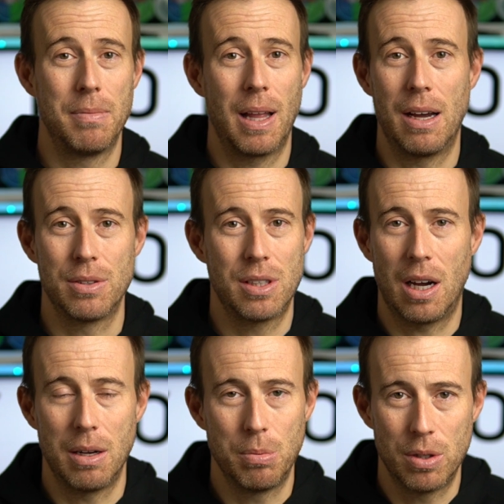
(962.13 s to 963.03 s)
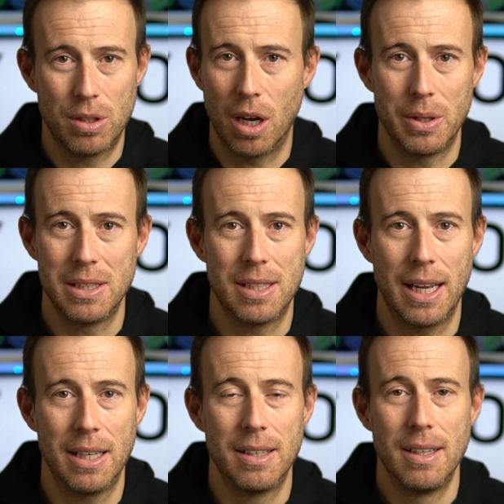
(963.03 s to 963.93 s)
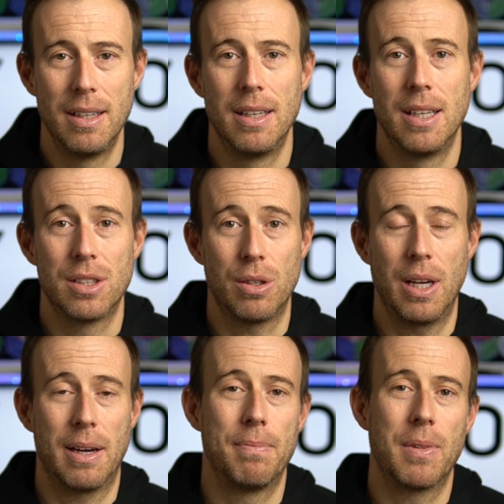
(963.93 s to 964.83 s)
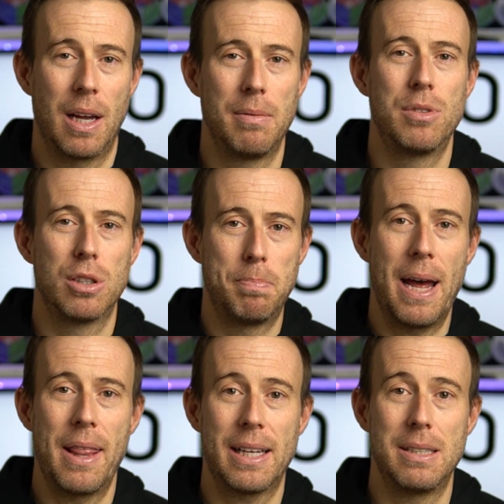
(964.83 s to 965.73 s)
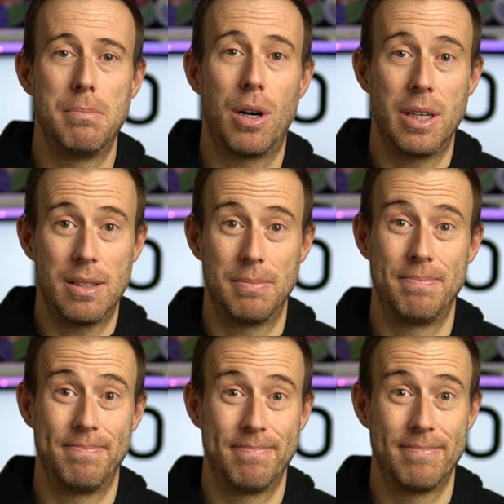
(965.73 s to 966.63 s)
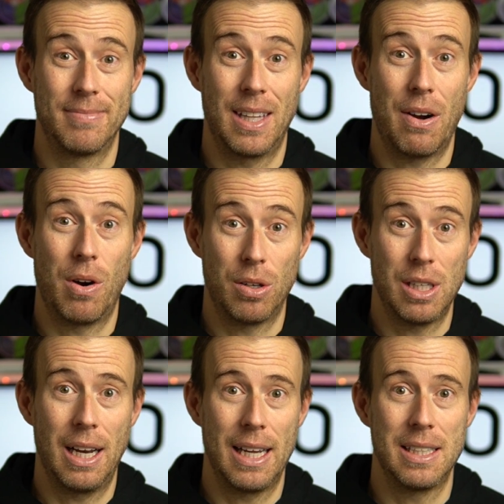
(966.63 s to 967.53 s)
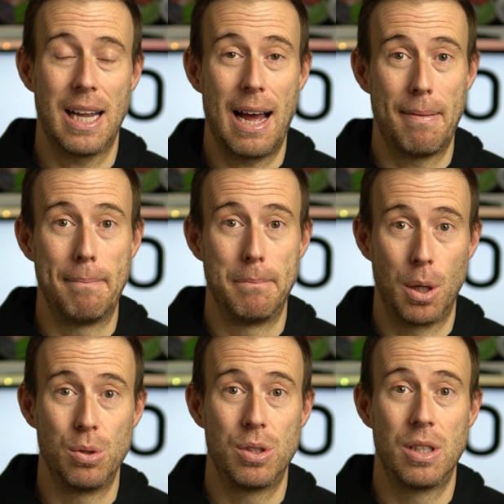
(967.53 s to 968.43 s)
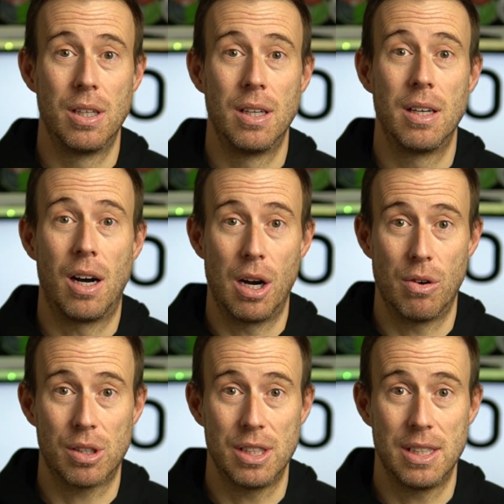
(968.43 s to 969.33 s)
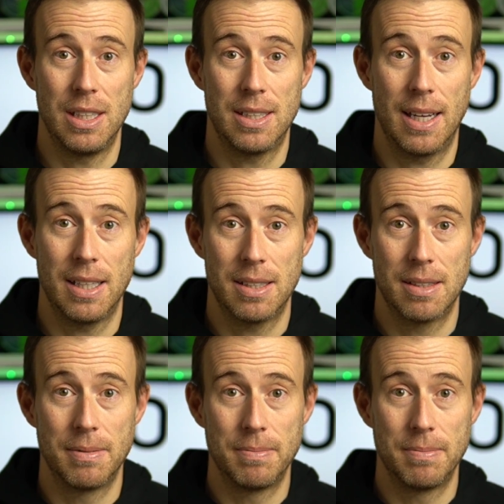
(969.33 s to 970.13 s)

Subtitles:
else I would go insane. So yeah, just bear that in mind. There are delays at most Hyroxes these days.